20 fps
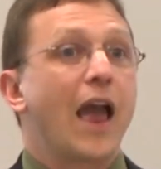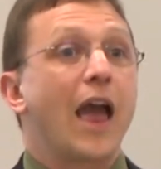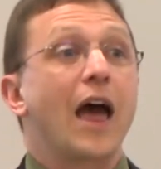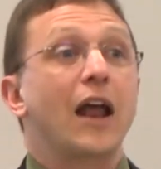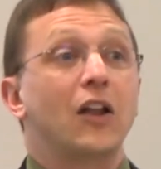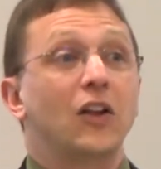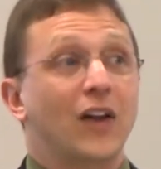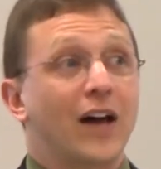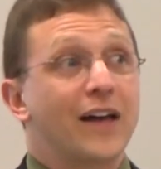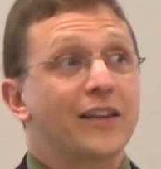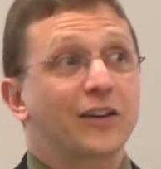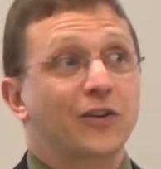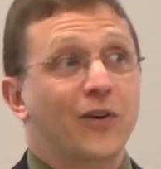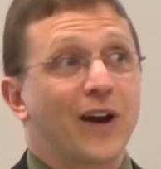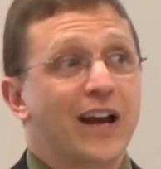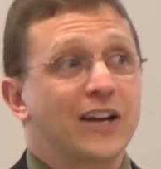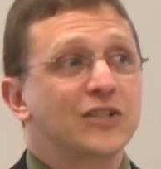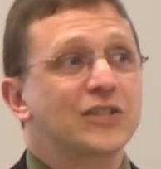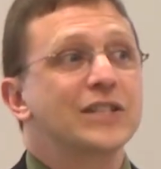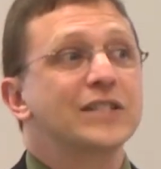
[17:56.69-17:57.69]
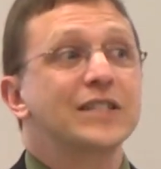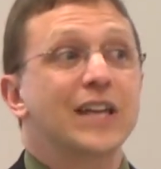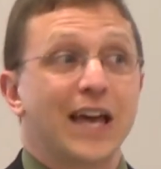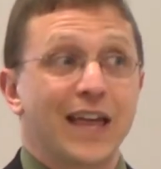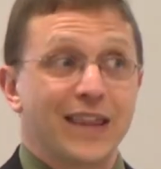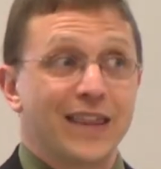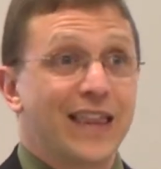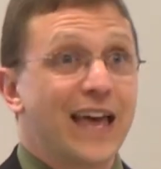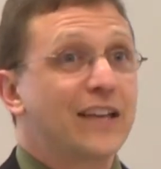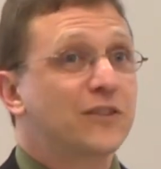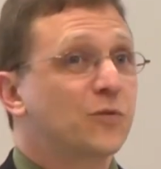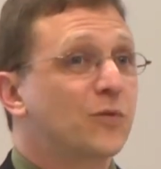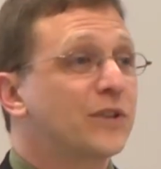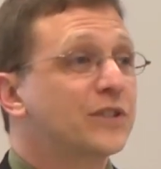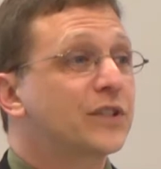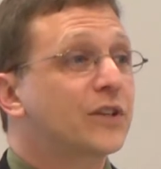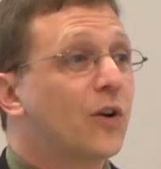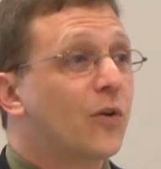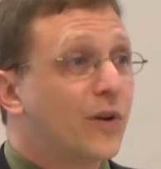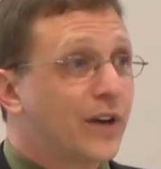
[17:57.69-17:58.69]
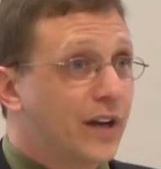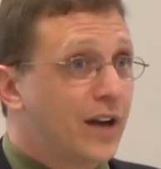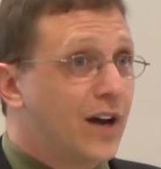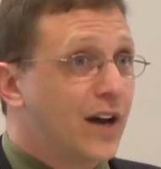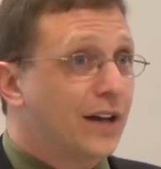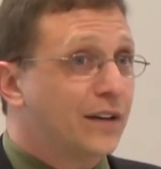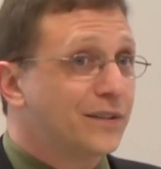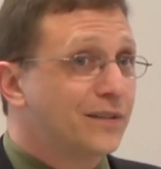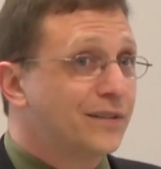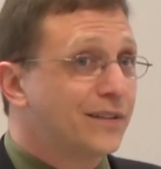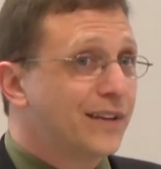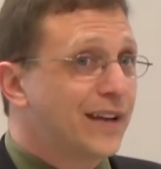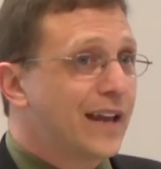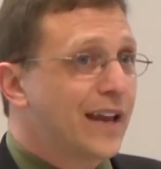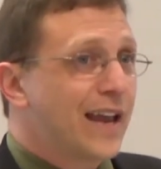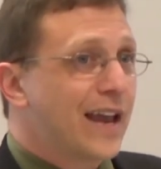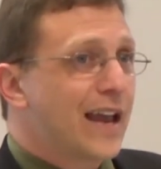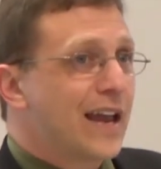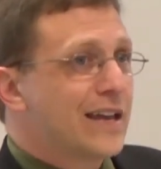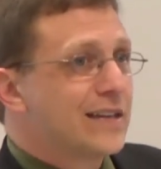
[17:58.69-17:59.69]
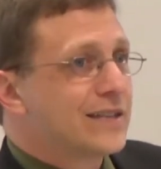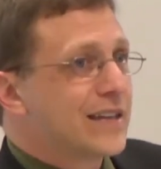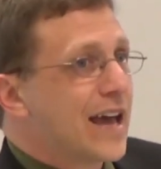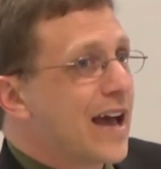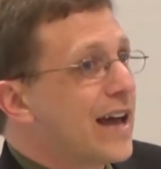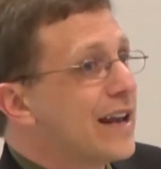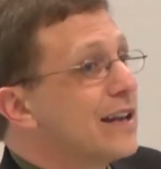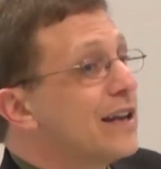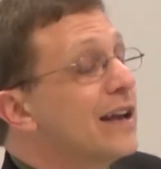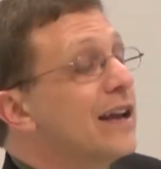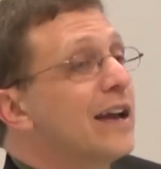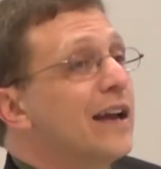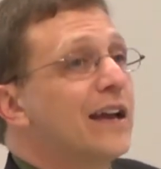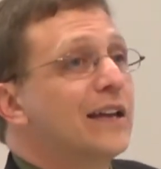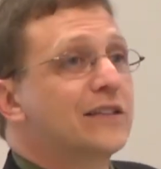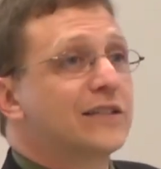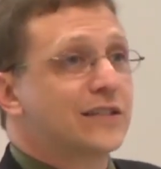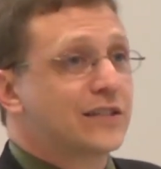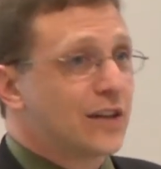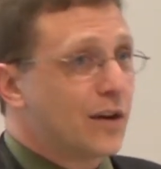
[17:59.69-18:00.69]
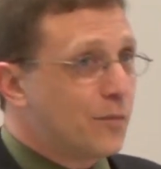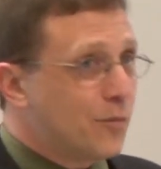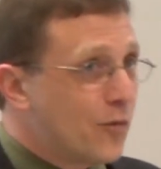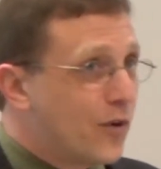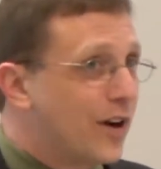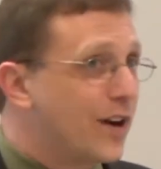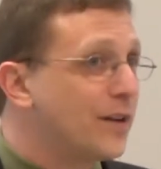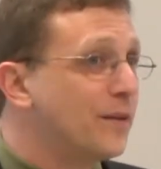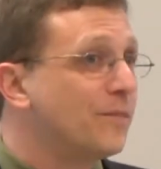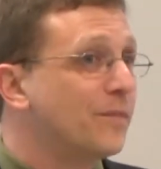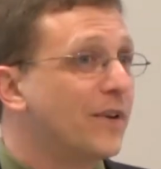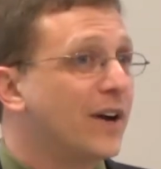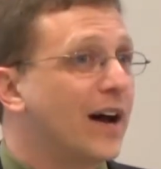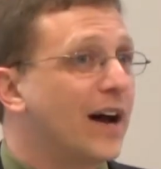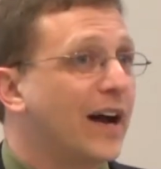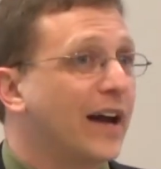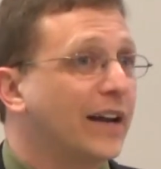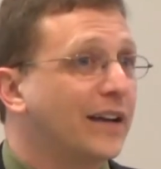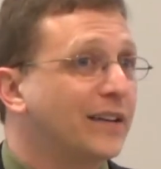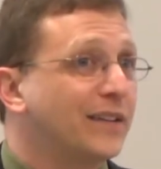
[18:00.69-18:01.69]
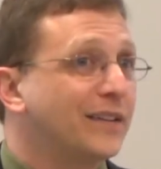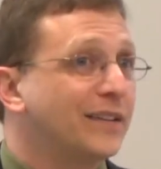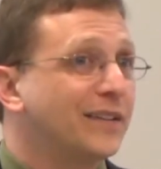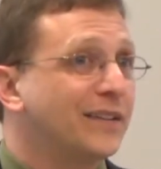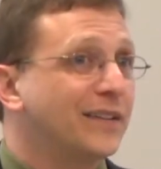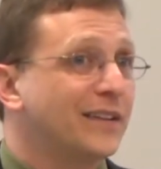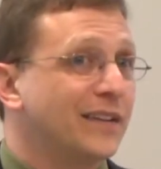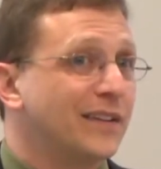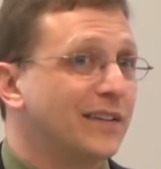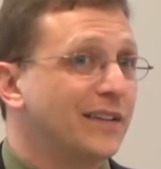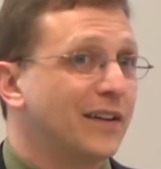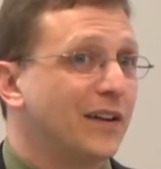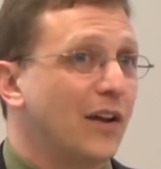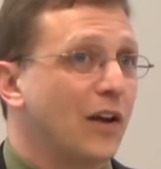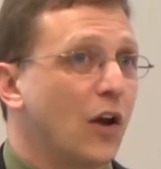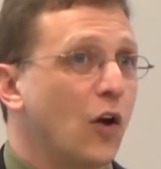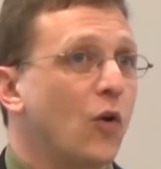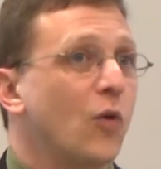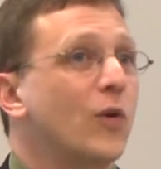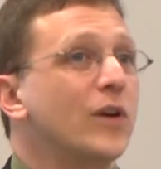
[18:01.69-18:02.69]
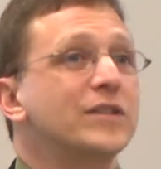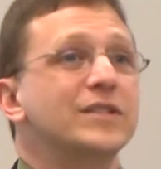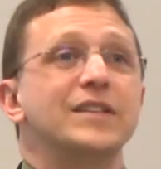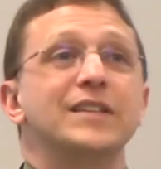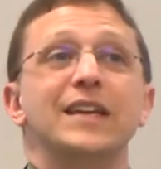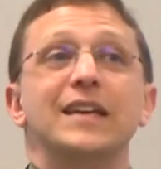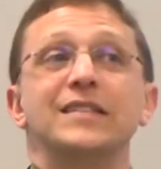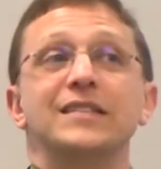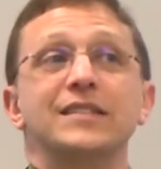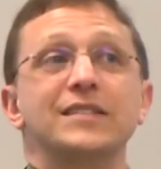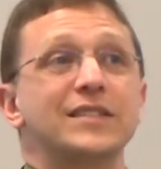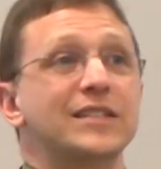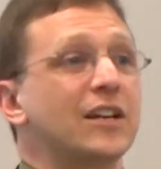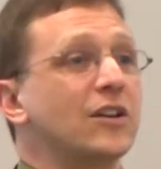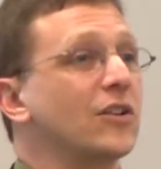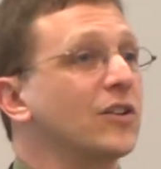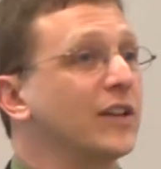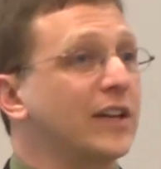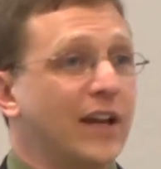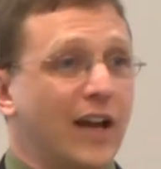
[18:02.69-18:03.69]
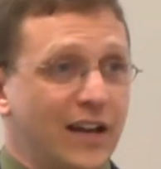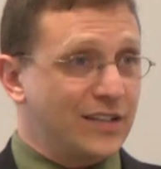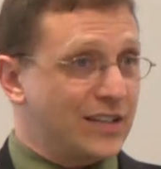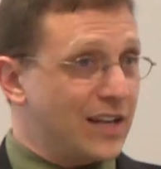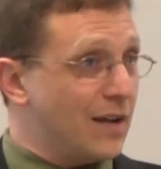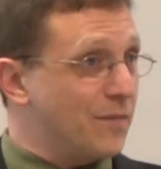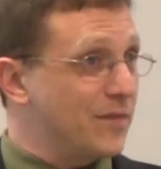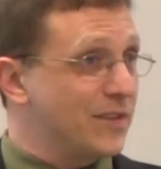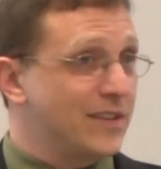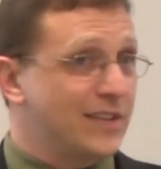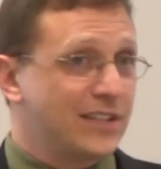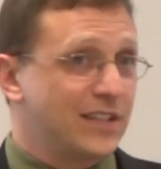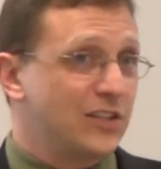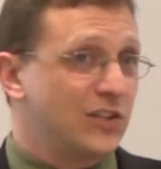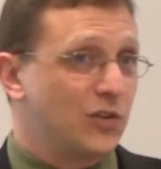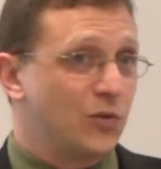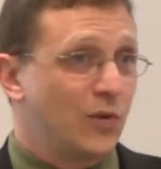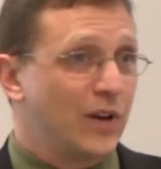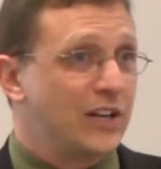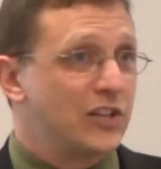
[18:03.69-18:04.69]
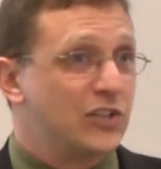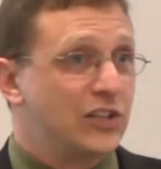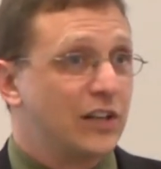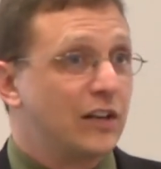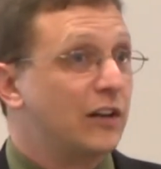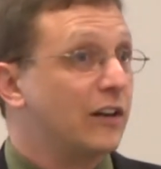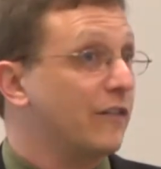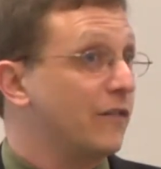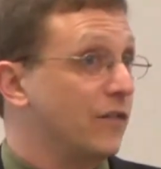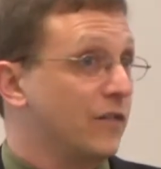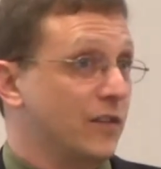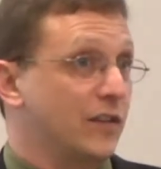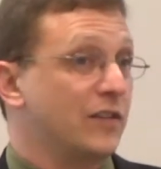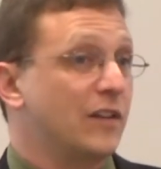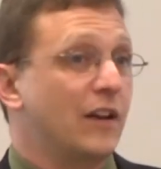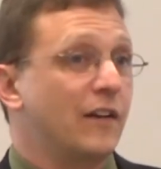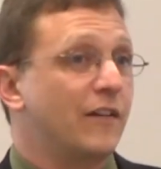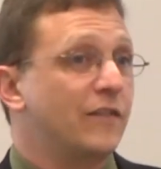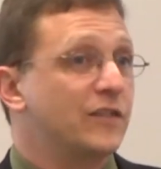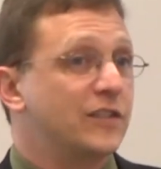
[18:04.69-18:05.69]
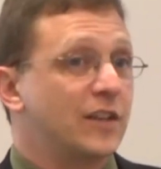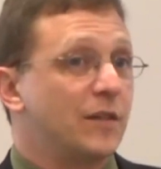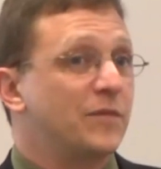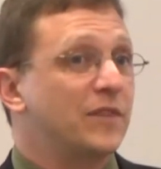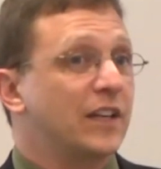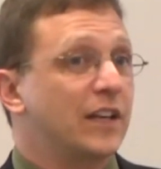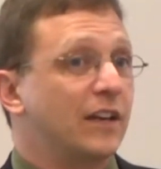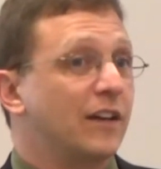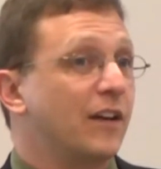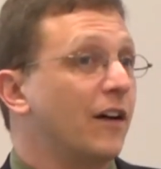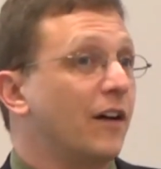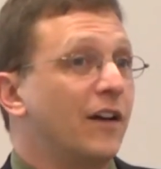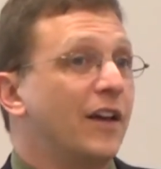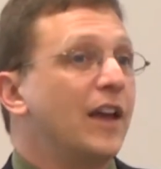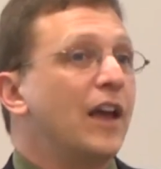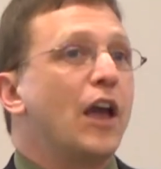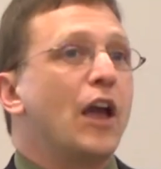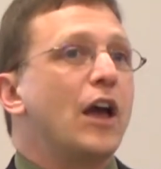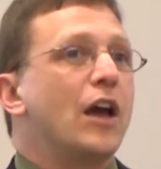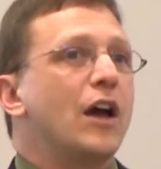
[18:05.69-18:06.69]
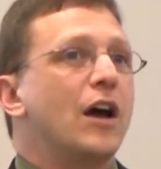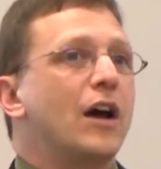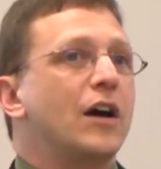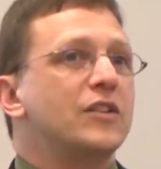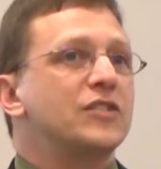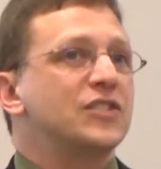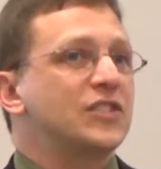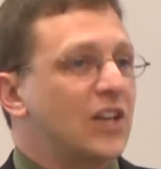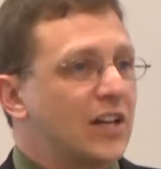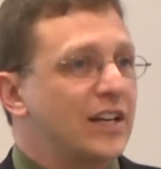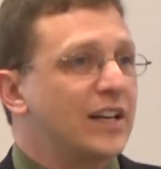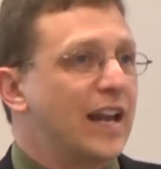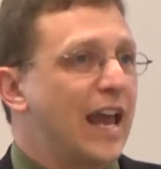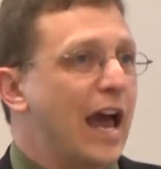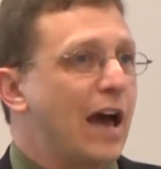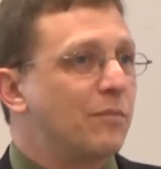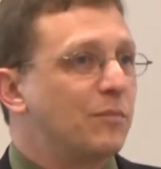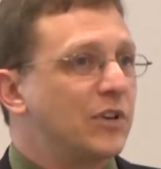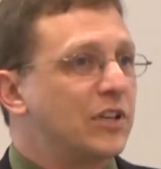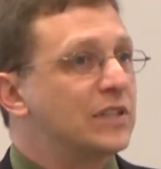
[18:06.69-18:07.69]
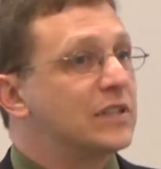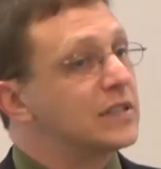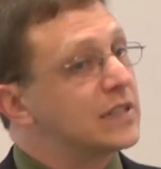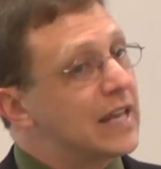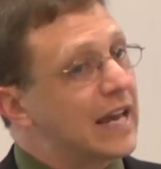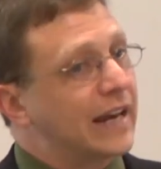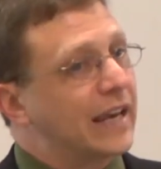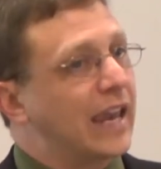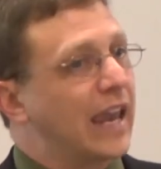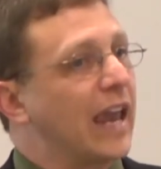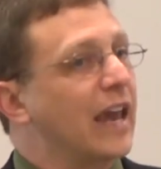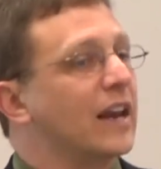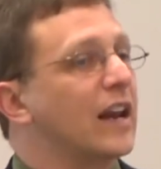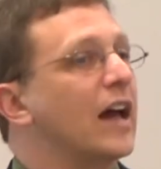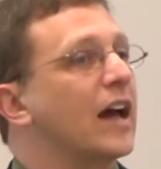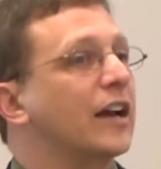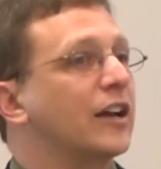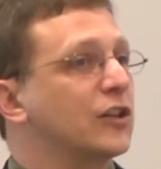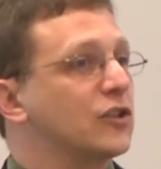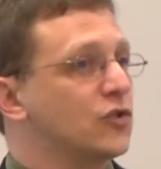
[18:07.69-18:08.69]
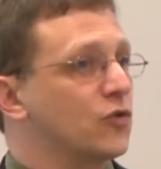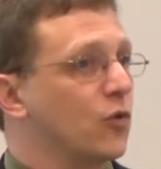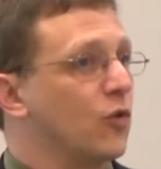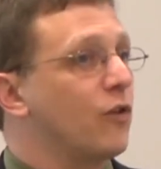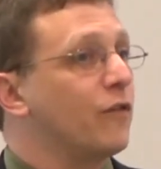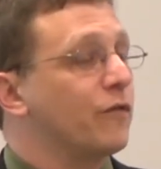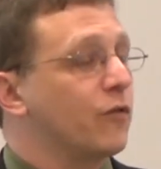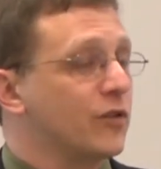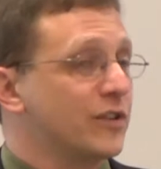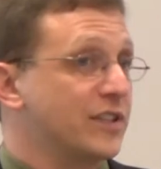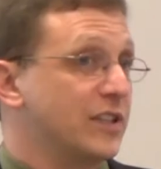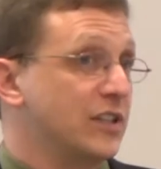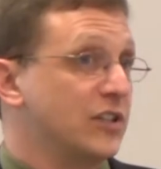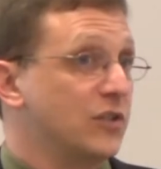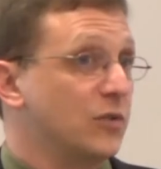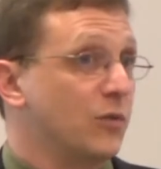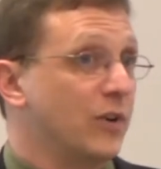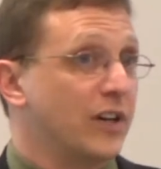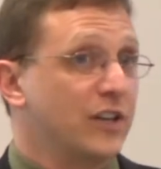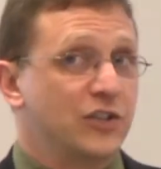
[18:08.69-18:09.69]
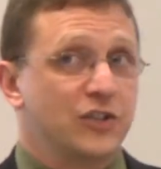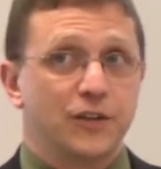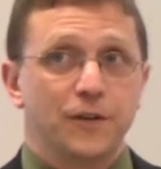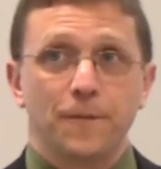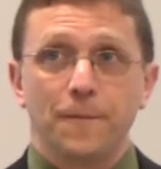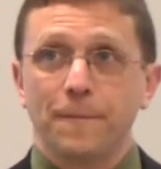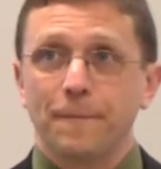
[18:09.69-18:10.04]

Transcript: And a lot of the crashes, that's what's going on, is that it's someone behind who isn't necessarily top of the situation if, if something sudden happens that cannot control for the situation.